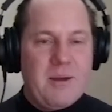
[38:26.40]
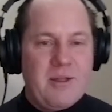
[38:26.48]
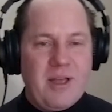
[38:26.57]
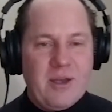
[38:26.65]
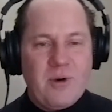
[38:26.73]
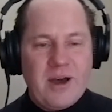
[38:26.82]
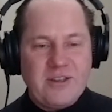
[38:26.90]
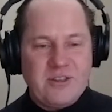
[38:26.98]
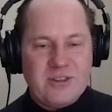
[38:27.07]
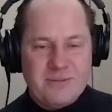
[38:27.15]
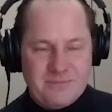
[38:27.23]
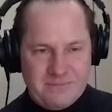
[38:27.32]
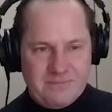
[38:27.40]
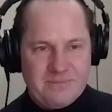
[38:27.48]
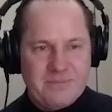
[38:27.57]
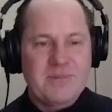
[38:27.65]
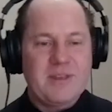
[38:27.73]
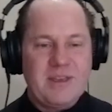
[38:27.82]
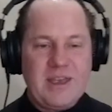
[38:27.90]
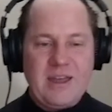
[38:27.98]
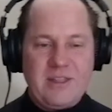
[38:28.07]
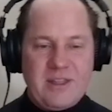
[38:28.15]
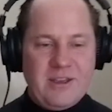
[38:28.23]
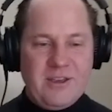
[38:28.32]
Likewise.
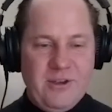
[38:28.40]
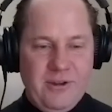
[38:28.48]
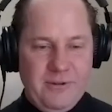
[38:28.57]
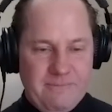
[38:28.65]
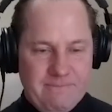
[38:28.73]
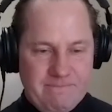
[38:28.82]
Okay, thank you.